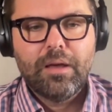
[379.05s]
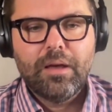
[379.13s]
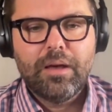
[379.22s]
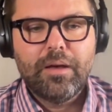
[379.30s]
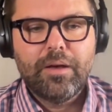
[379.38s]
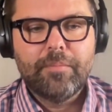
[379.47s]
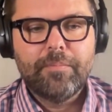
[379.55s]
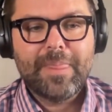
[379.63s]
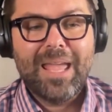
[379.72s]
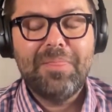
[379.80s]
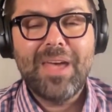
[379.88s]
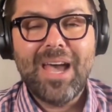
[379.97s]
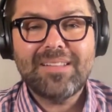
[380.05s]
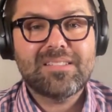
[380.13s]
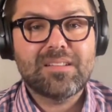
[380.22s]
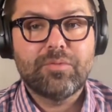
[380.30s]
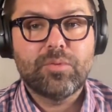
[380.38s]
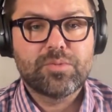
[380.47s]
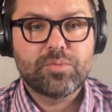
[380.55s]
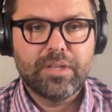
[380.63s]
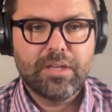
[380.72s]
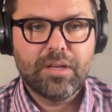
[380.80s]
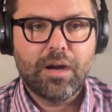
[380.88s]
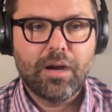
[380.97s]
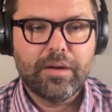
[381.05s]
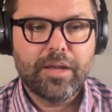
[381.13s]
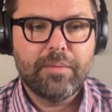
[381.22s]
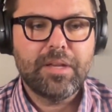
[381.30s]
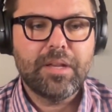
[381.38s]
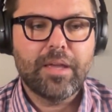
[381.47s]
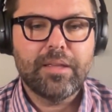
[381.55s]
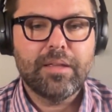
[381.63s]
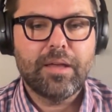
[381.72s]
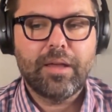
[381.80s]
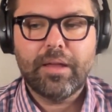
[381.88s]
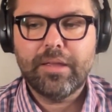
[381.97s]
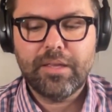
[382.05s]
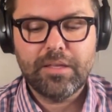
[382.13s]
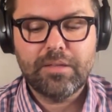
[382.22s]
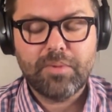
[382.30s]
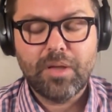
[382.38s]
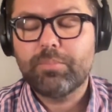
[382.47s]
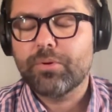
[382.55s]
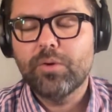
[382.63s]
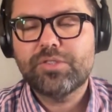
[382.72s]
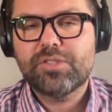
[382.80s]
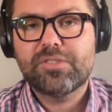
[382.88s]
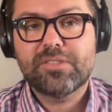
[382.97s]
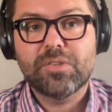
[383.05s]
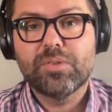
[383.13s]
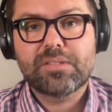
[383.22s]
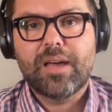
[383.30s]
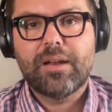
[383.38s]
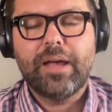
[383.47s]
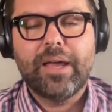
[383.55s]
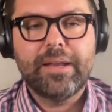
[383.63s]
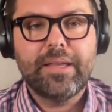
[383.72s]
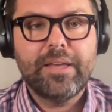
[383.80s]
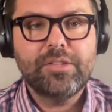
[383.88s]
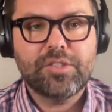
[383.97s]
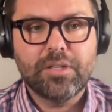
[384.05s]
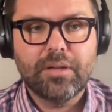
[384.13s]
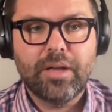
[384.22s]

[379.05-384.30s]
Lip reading: And that stuff was really hard. I mean, it approached suicidal ideation.